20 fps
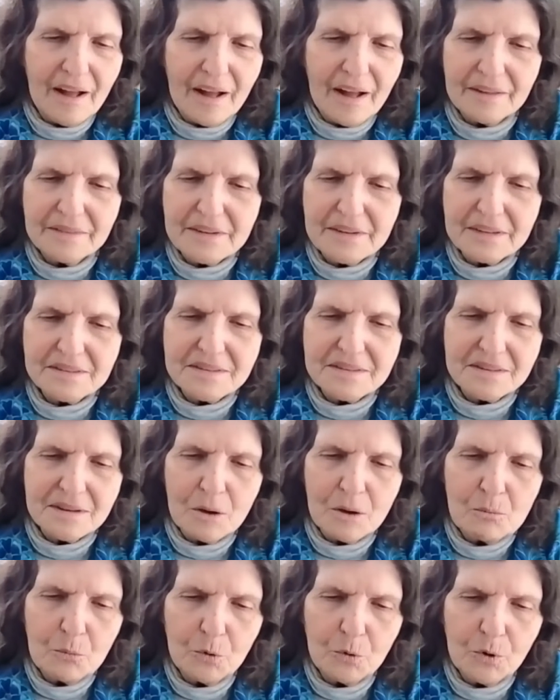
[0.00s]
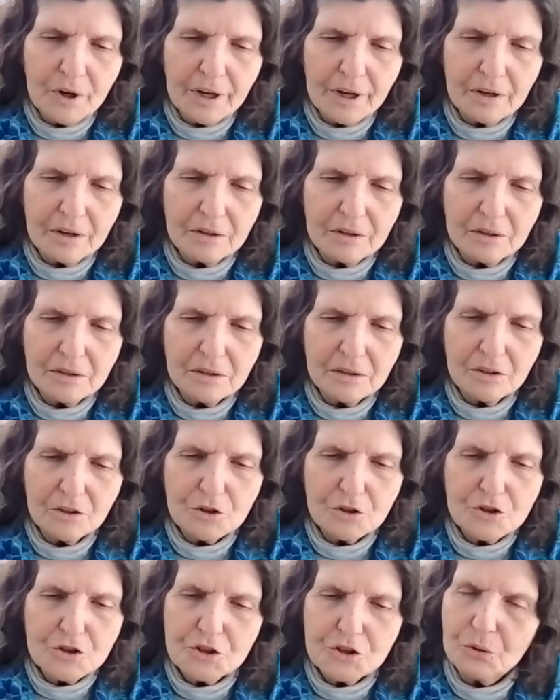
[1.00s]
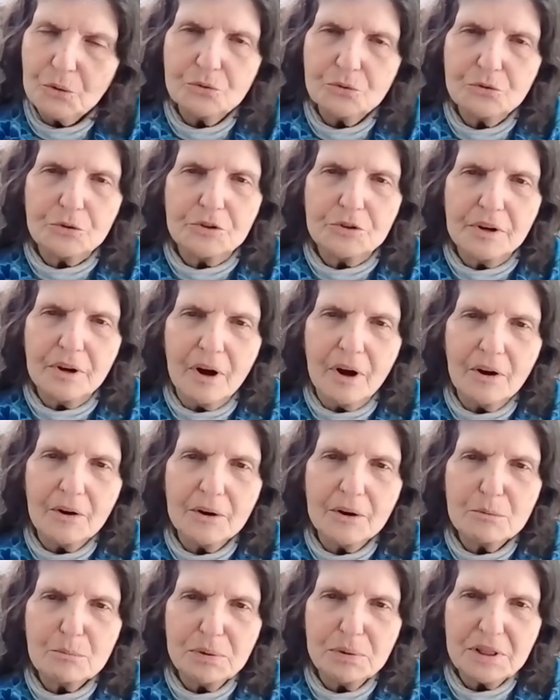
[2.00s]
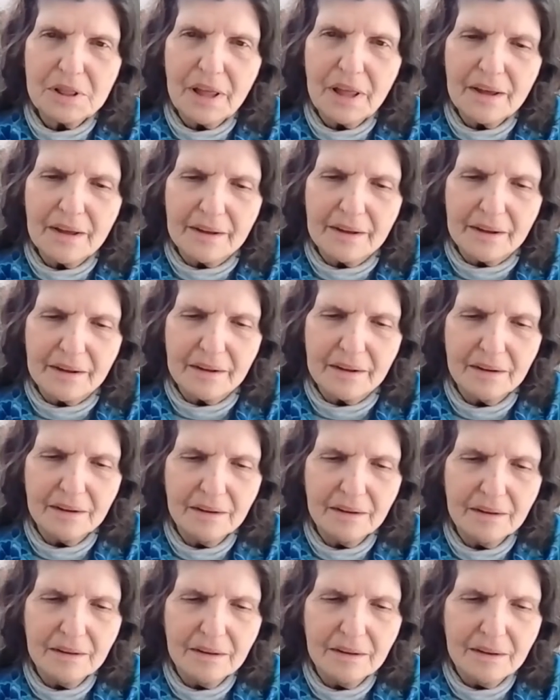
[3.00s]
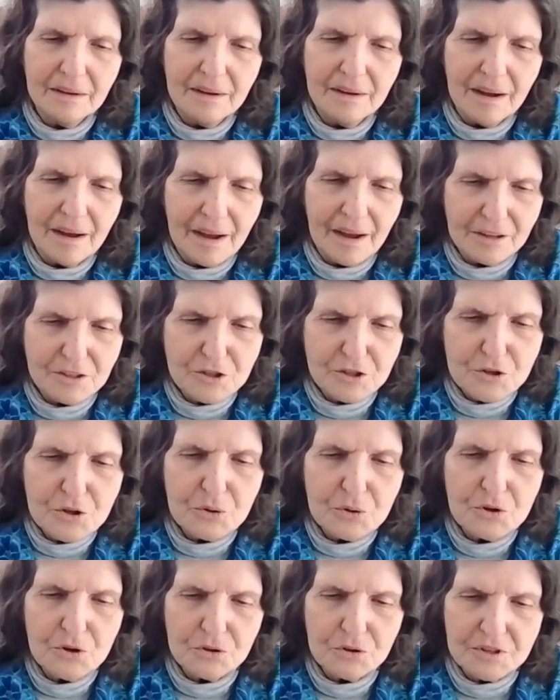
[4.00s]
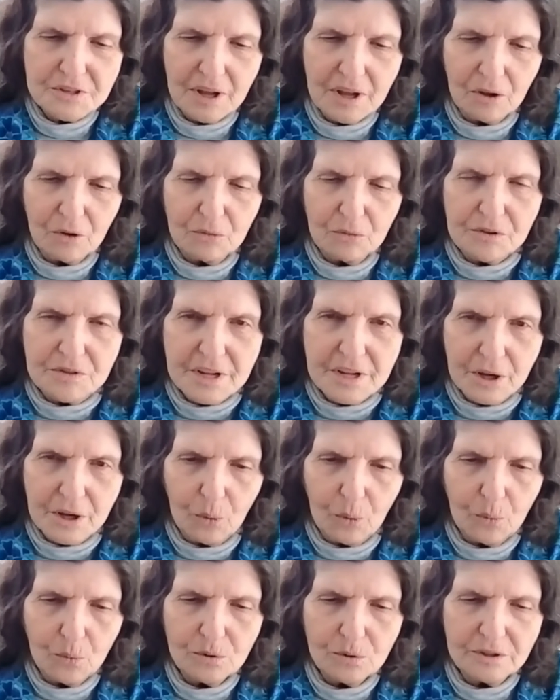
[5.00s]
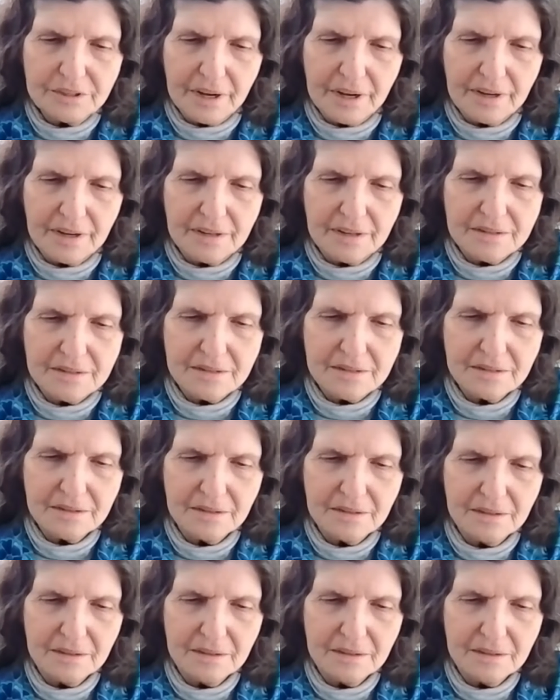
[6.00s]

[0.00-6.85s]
and that somewhere children are at play, as you yourself in the old days,